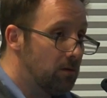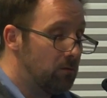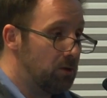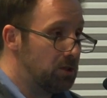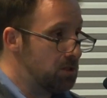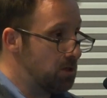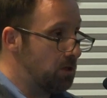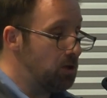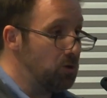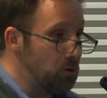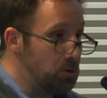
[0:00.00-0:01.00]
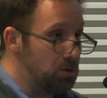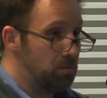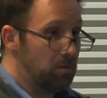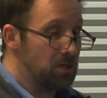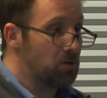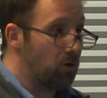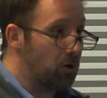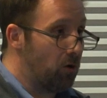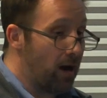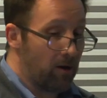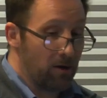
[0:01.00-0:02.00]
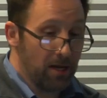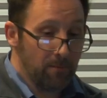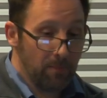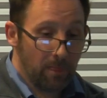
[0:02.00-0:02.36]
which is a huge historical irony.